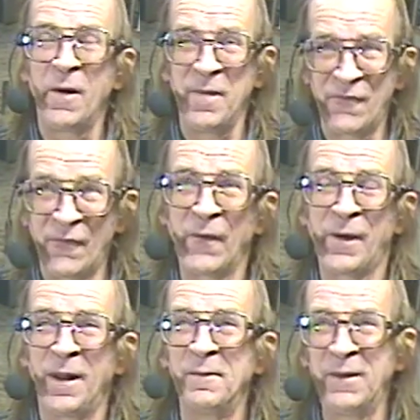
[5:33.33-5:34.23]
before
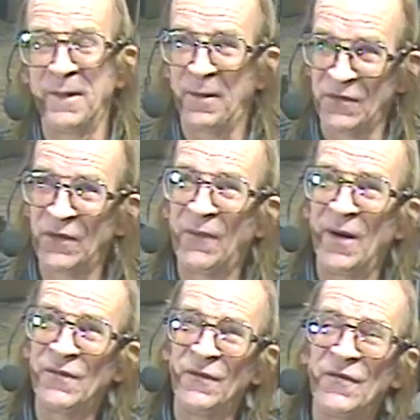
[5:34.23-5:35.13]
calling me with a bunch of
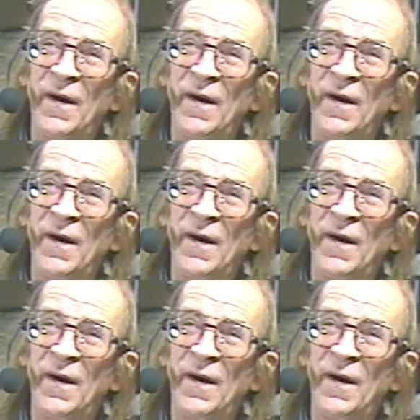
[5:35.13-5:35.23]
questions.